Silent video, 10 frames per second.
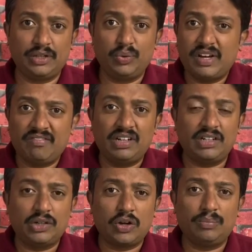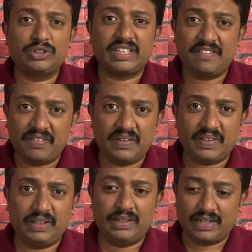you would have learned almost
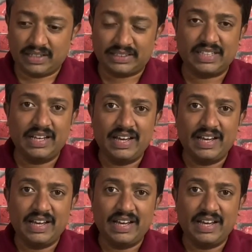everything that is